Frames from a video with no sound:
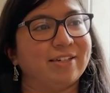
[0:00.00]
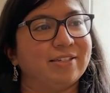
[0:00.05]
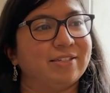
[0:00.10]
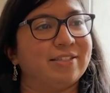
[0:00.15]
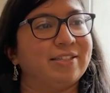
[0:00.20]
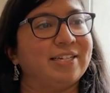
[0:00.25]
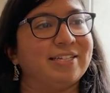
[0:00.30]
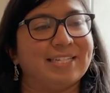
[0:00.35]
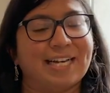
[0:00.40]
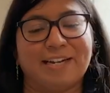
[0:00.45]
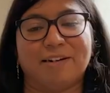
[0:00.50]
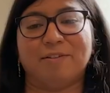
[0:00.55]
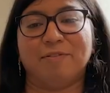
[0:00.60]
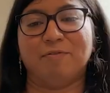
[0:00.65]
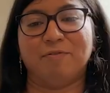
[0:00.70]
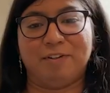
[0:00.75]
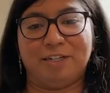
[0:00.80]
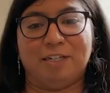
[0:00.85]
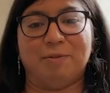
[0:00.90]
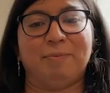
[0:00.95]
because things
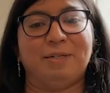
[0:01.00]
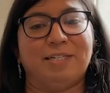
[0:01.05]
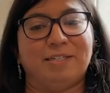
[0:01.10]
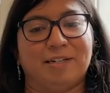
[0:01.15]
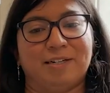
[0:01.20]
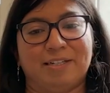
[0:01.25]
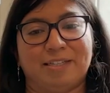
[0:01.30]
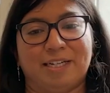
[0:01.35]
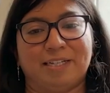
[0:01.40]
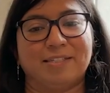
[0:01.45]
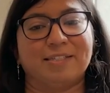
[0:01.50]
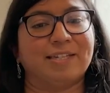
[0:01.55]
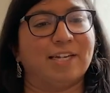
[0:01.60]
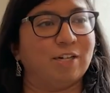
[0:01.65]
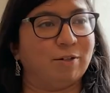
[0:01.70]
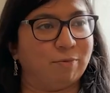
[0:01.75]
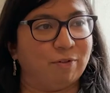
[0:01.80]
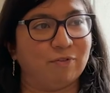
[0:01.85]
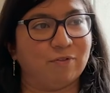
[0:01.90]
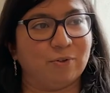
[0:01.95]
hadn't really been done at that
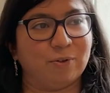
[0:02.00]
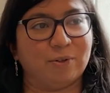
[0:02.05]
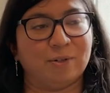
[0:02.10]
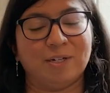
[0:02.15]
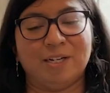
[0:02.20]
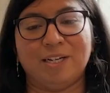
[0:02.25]
scale before.